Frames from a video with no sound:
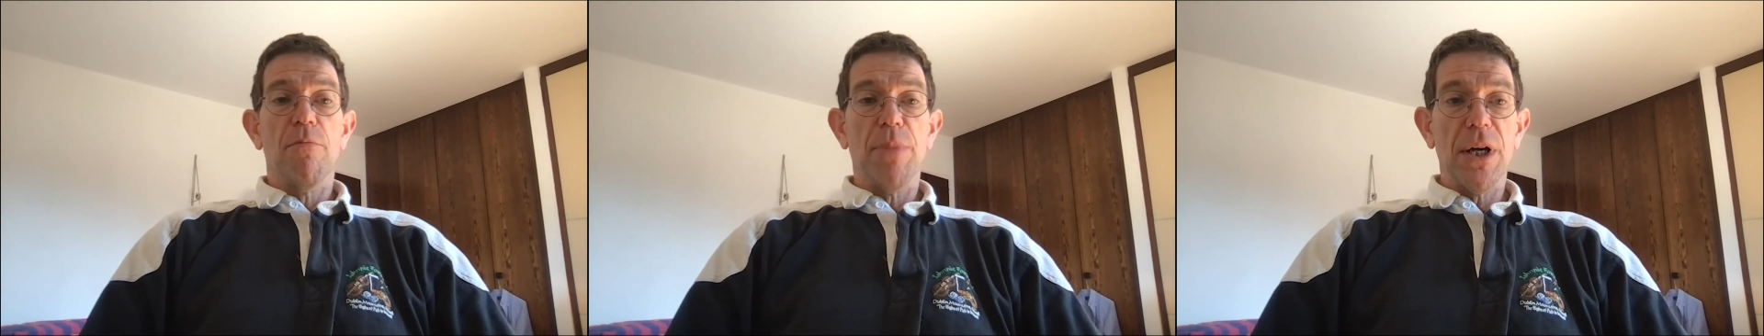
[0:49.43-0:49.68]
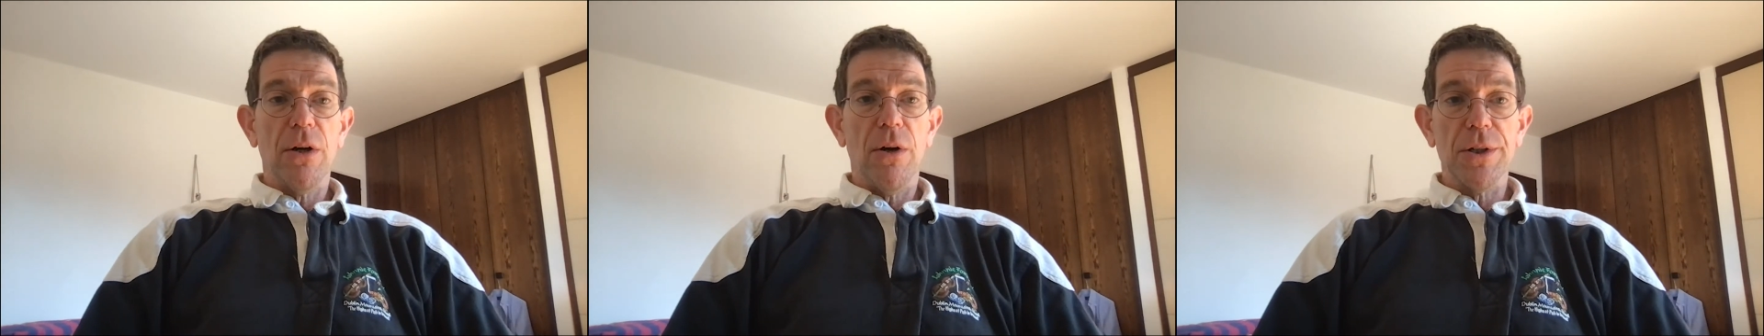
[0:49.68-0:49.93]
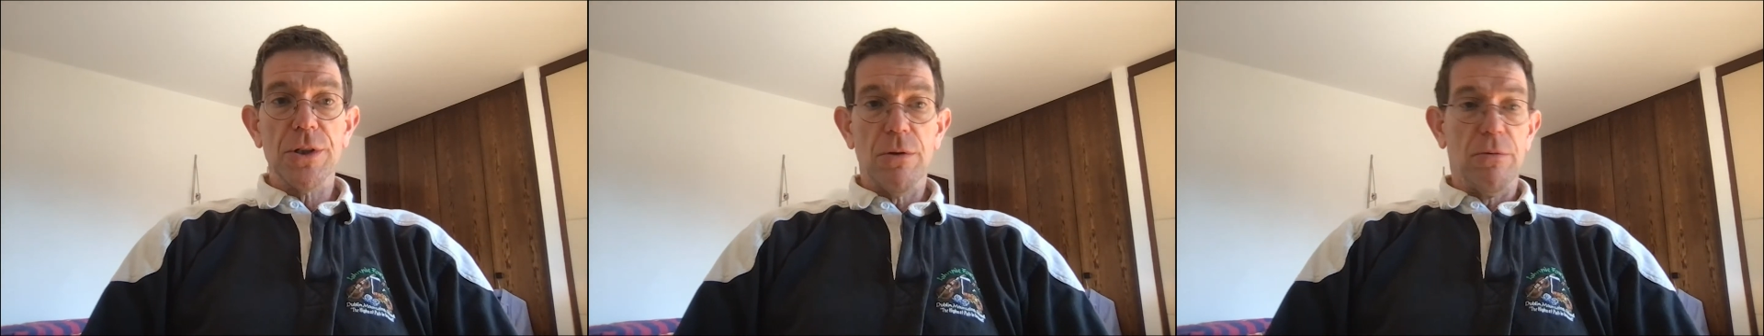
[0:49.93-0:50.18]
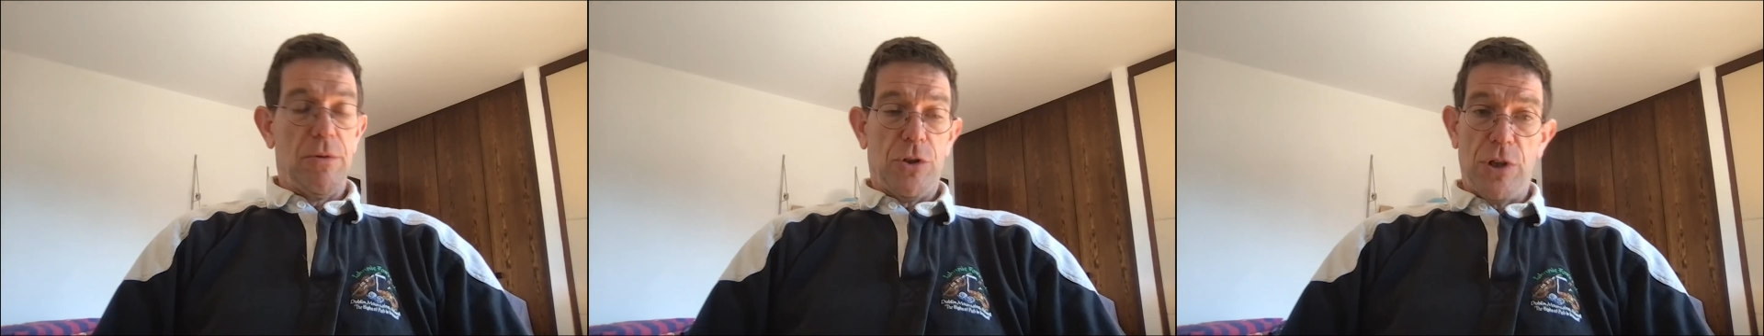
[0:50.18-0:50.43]
but
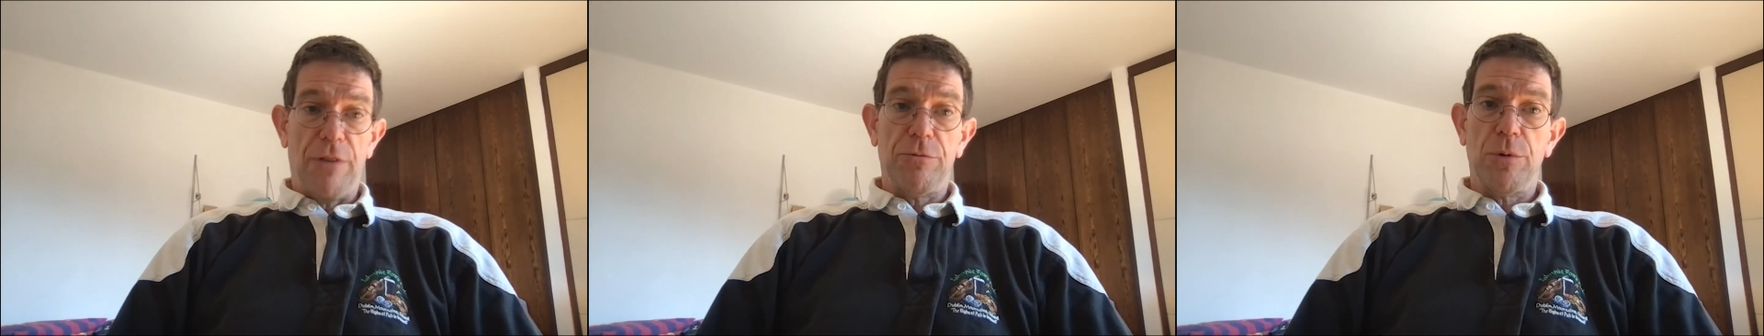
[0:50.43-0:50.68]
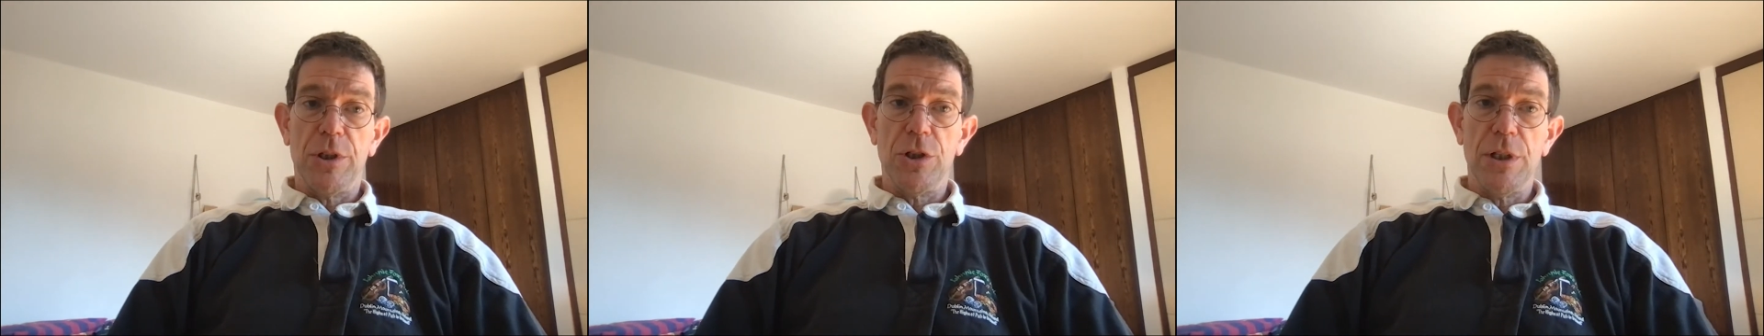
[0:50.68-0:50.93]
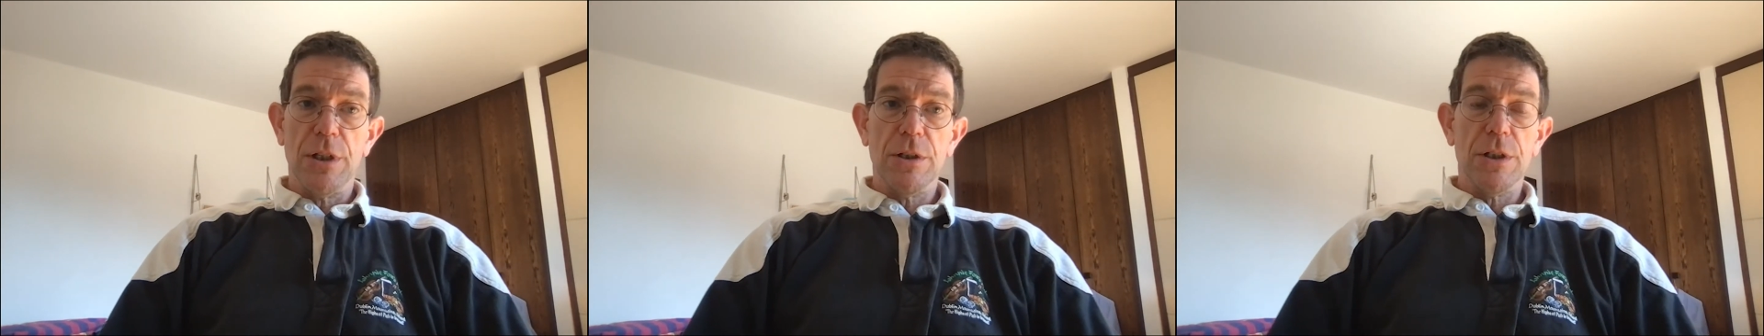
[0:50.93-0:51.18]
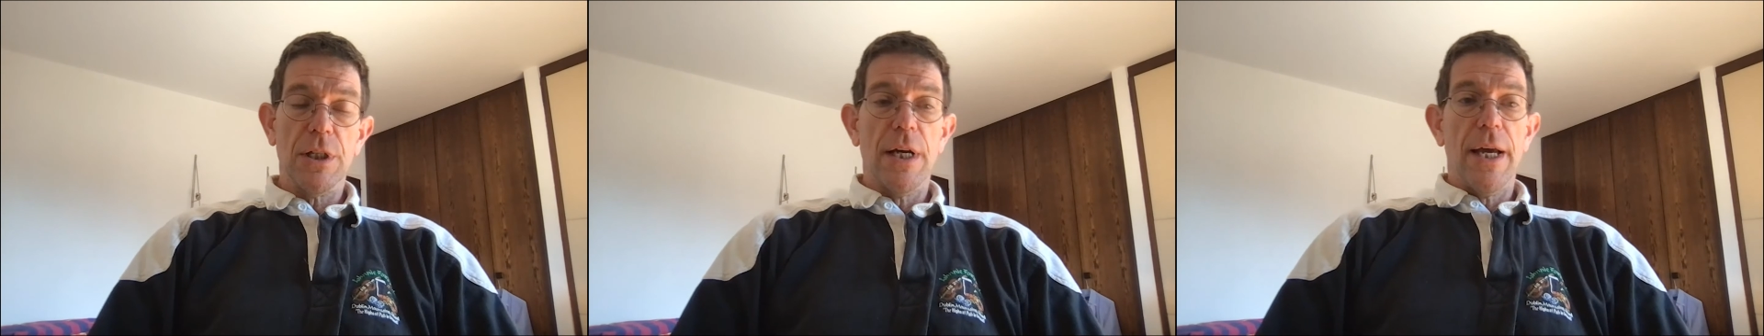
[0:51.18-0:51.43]
also software
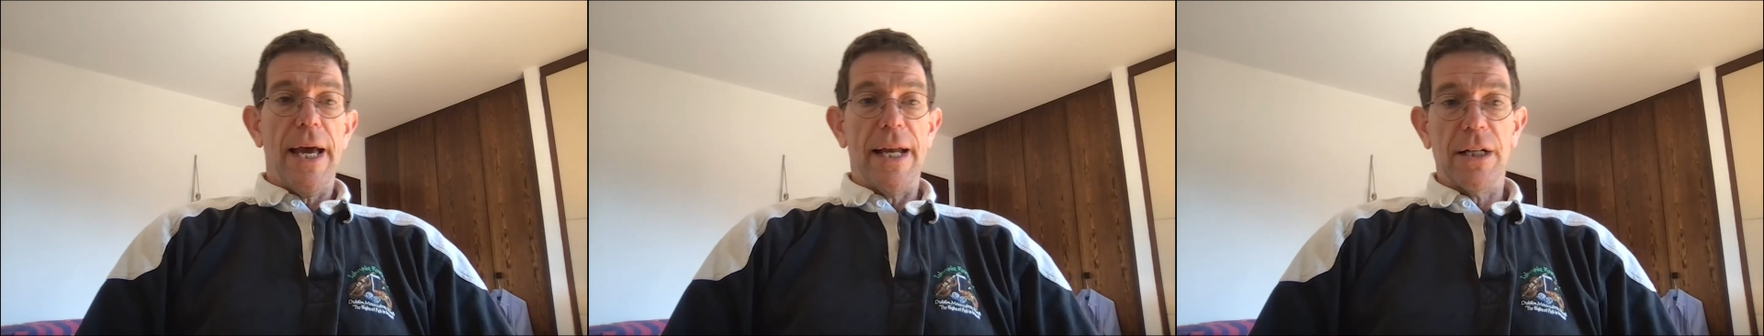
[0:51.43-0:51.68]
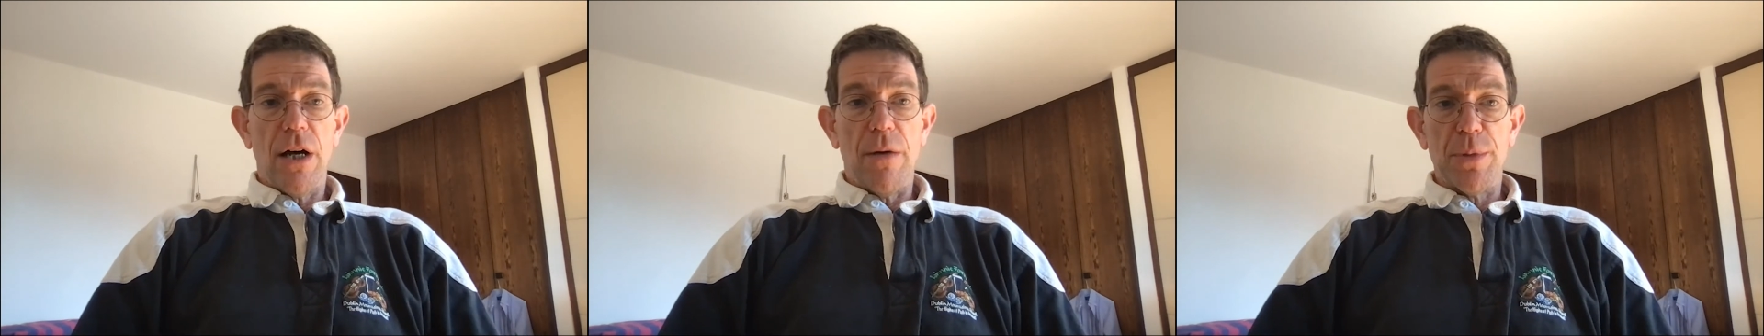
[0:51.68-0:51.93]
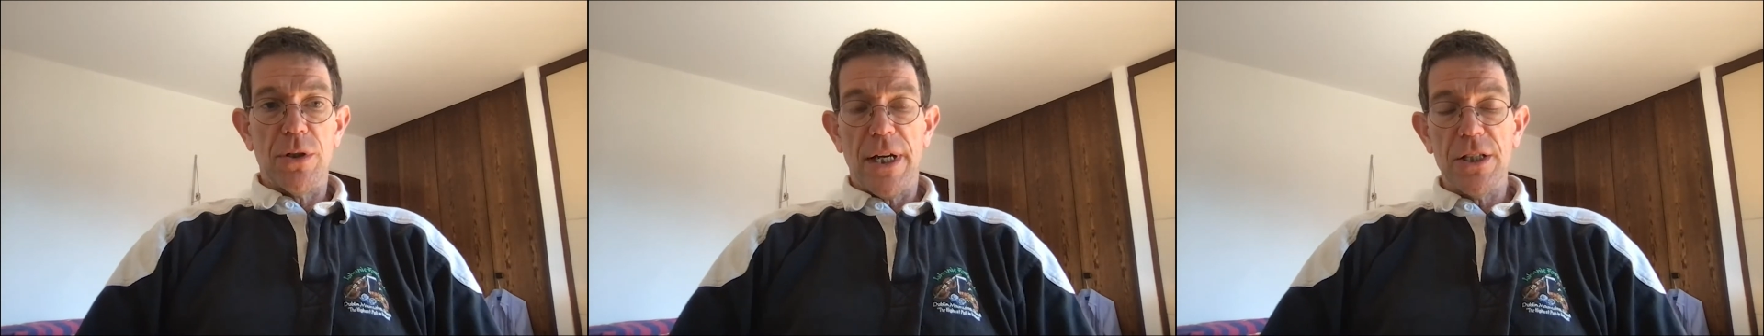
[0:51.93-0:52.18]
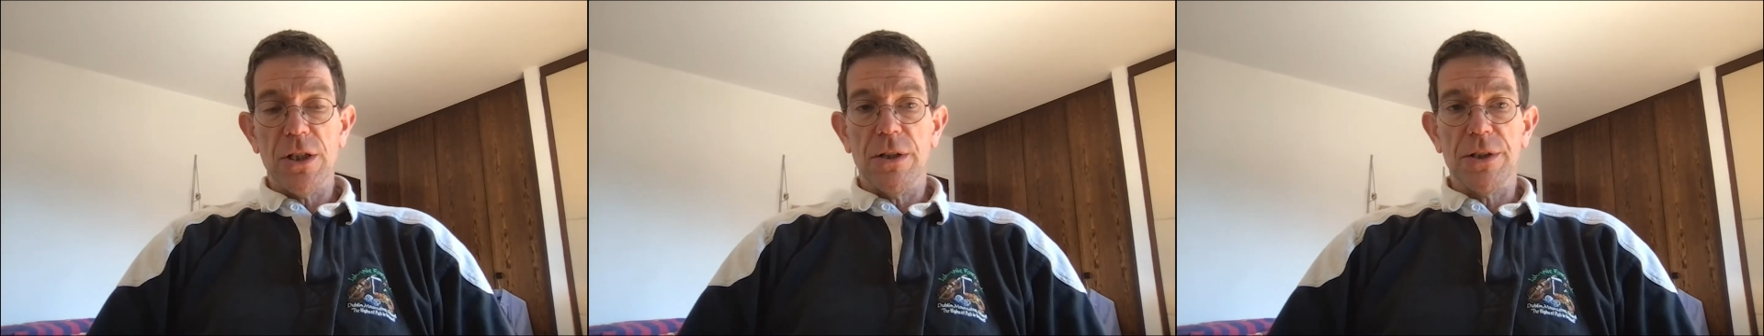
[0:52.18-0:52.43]
engineers and
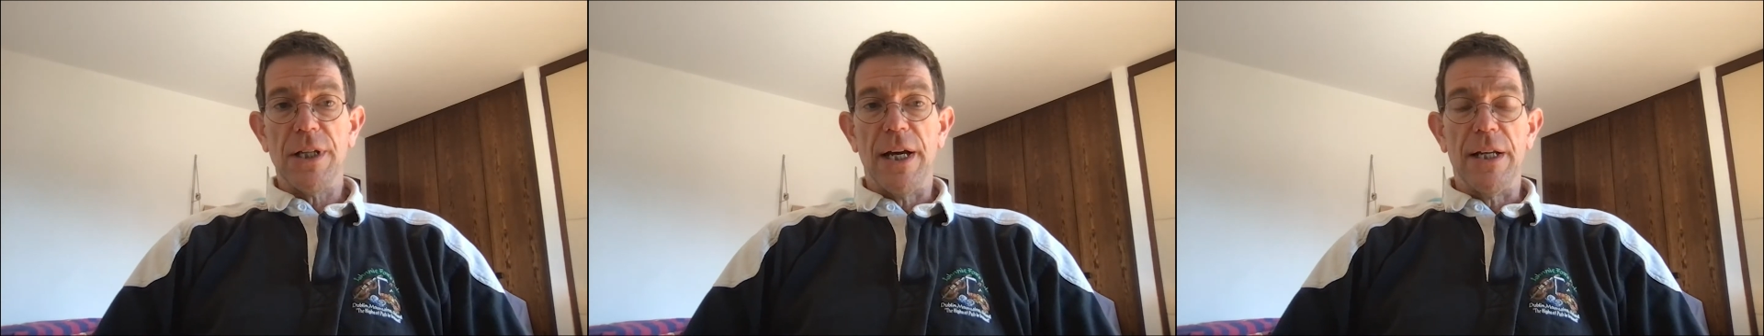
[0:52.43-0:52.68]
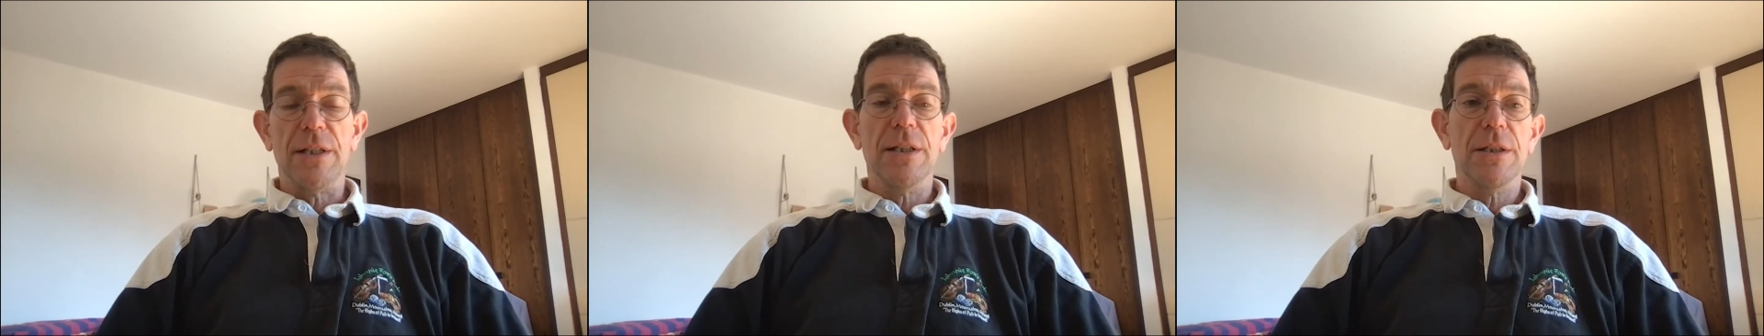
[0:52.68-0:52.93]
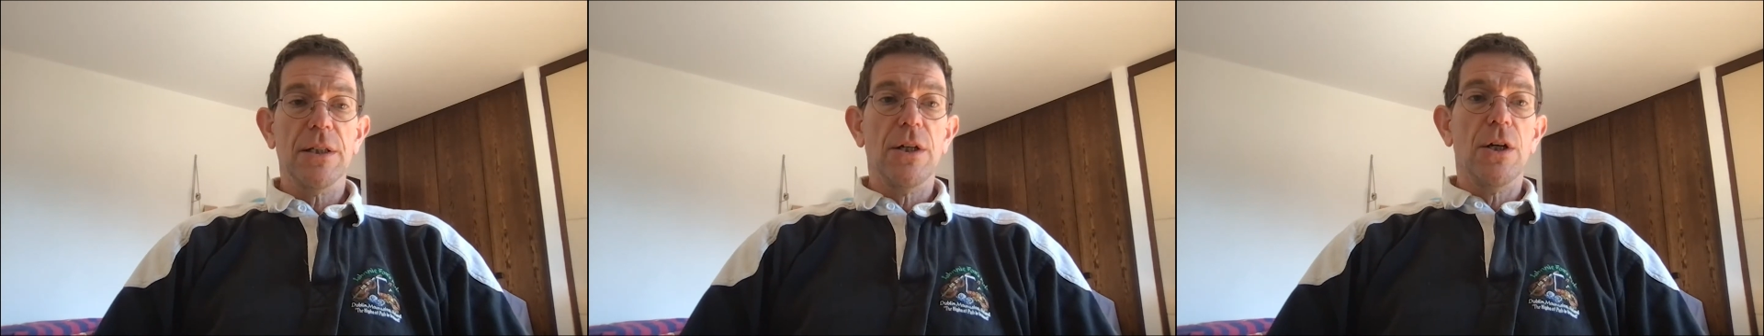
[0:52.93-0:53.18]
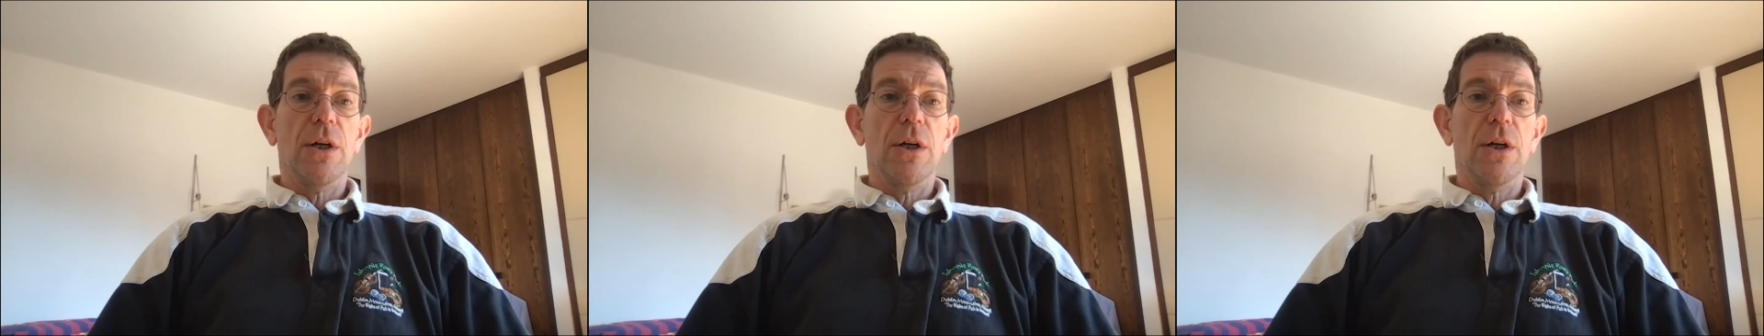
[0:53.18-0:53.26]
computational scientists